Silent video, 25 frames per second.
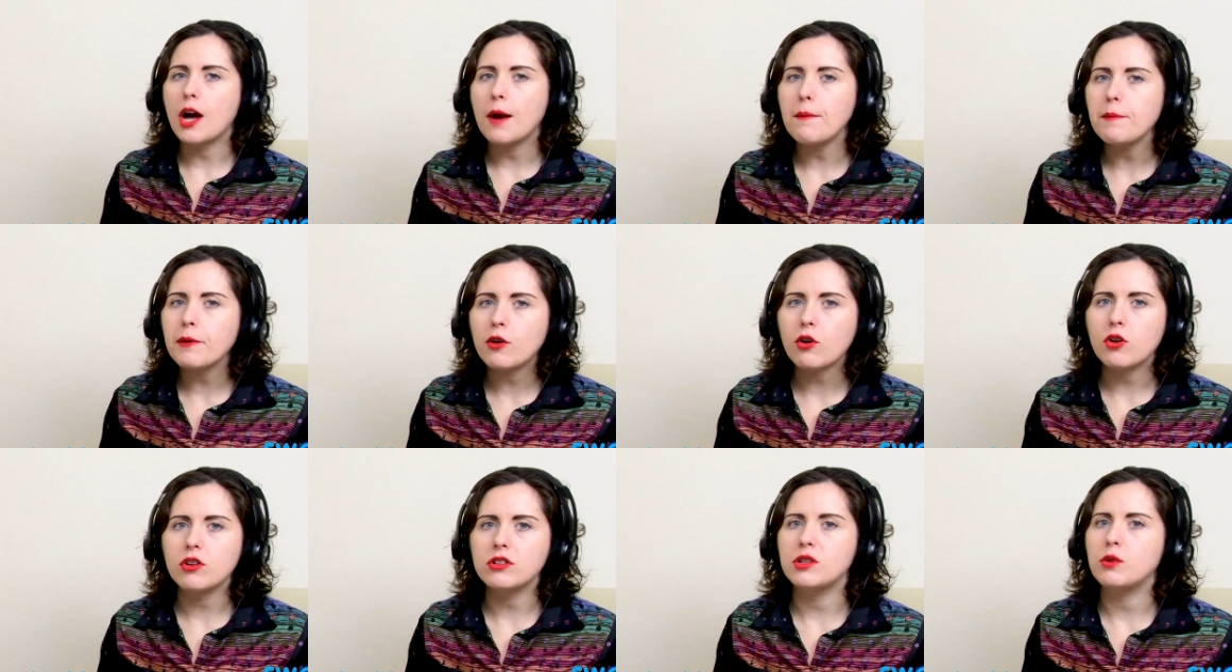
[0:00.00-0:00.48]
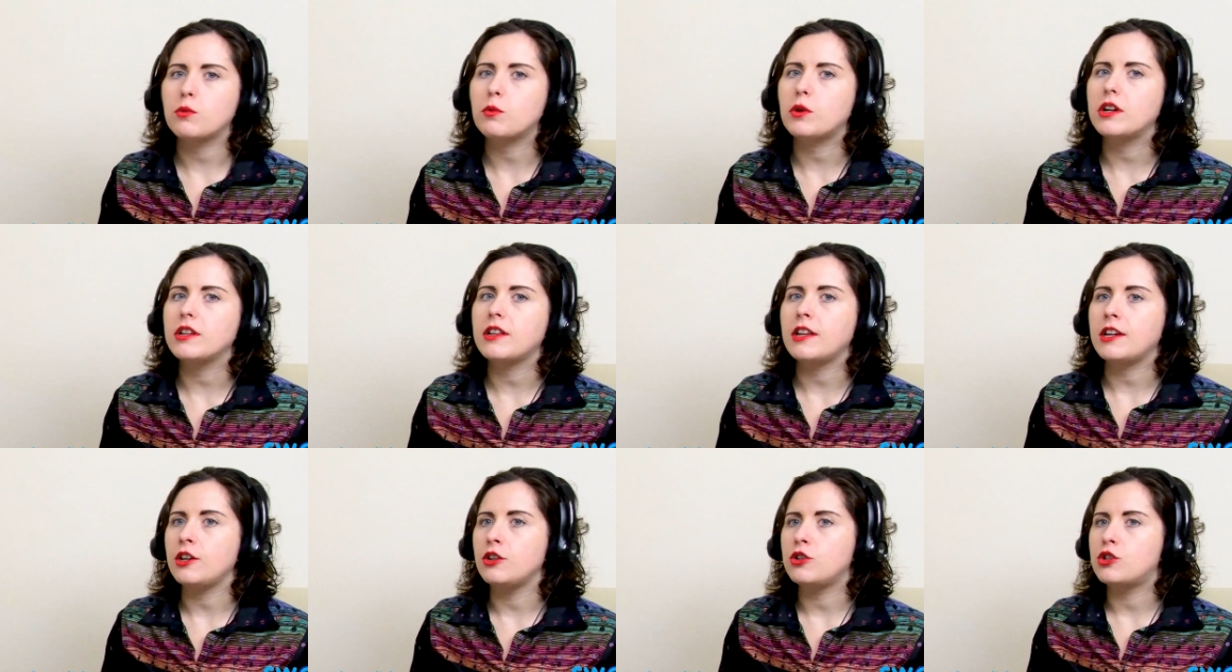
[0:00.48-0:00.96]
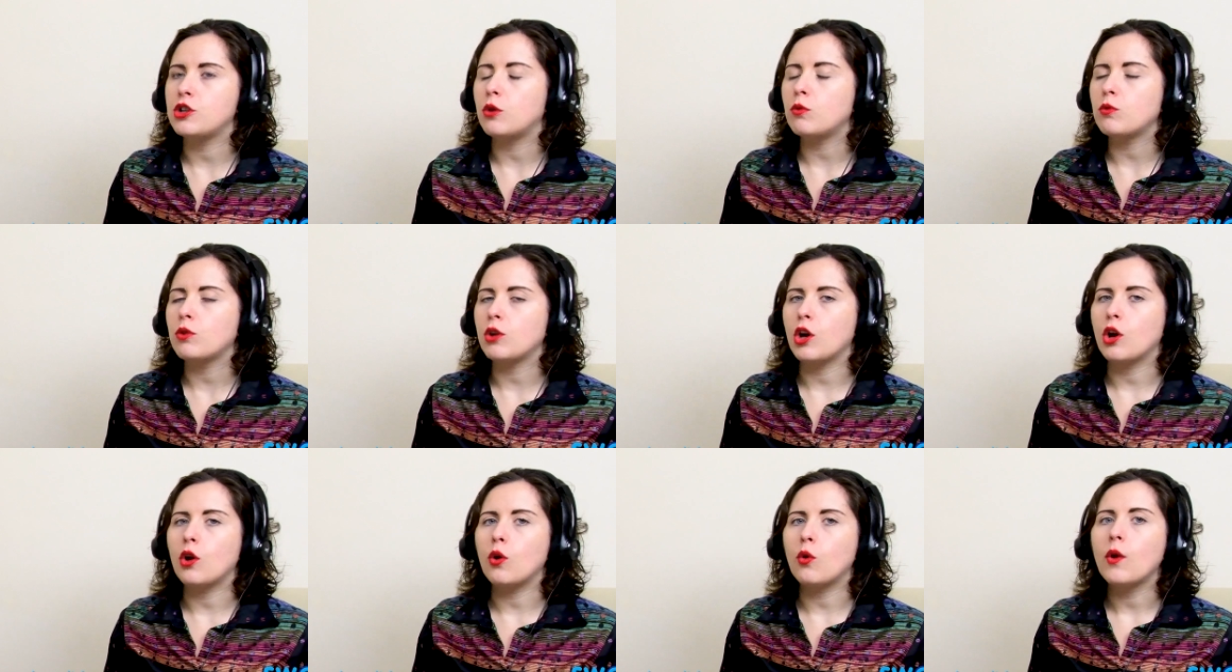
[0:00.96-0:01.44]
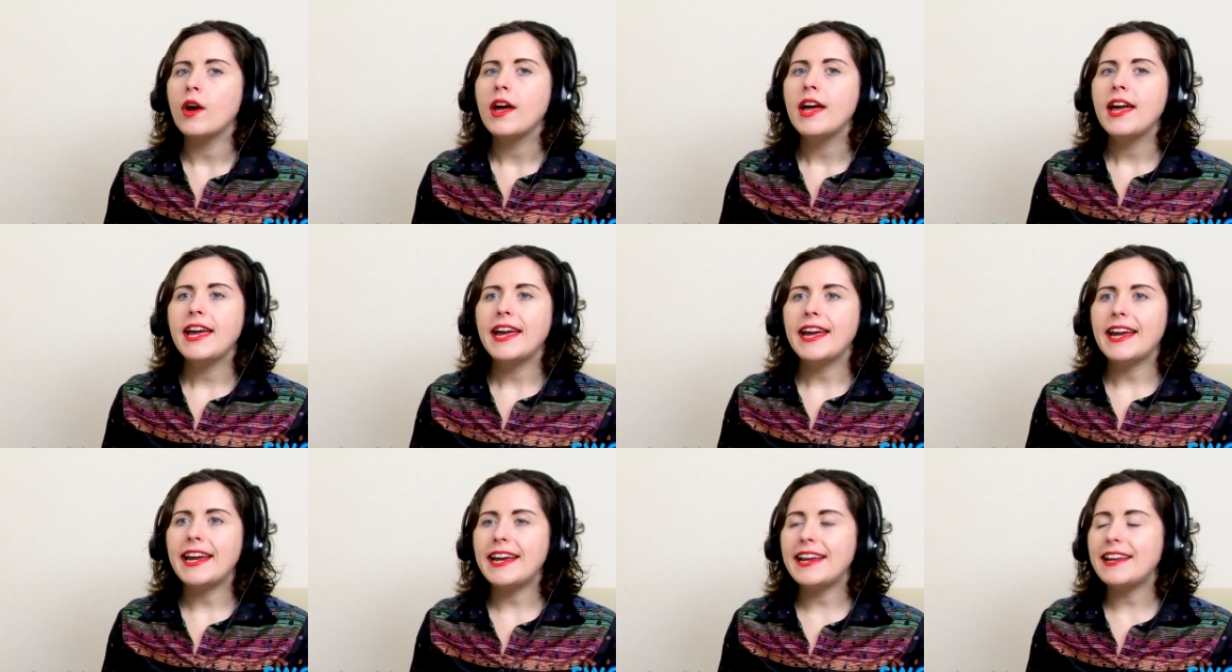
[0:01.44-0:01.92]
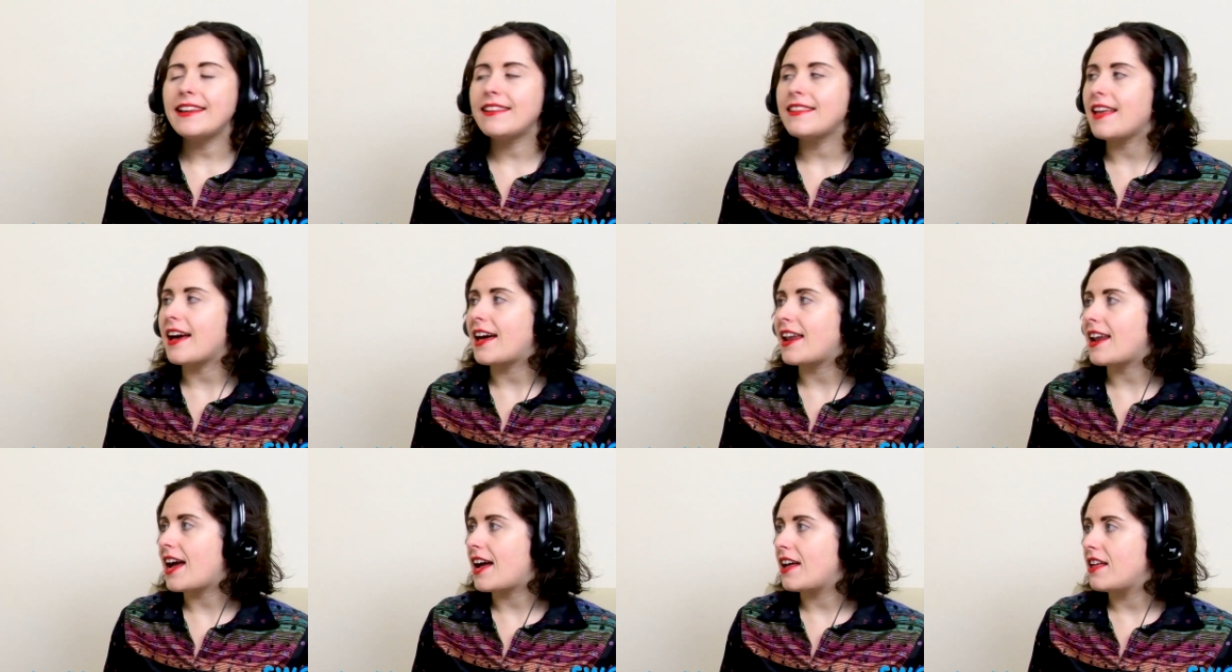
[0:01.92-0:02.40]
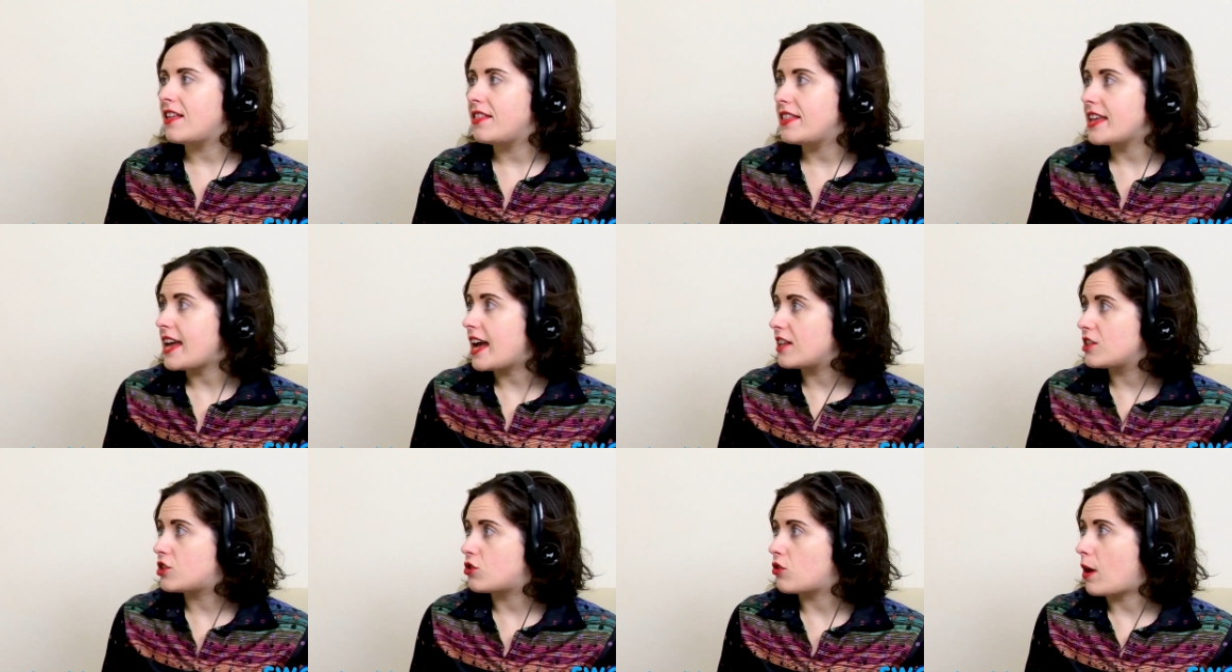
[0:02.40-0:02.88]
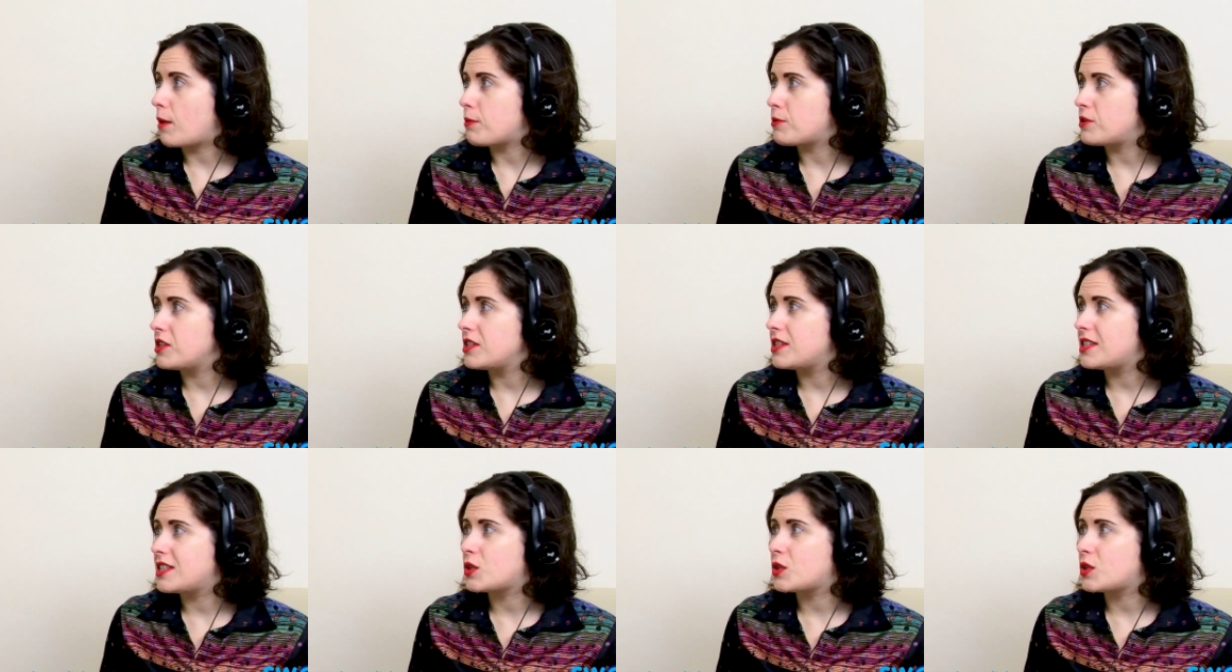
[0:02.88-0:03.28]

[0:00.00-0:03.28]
come across a word that you don't know in the answer options,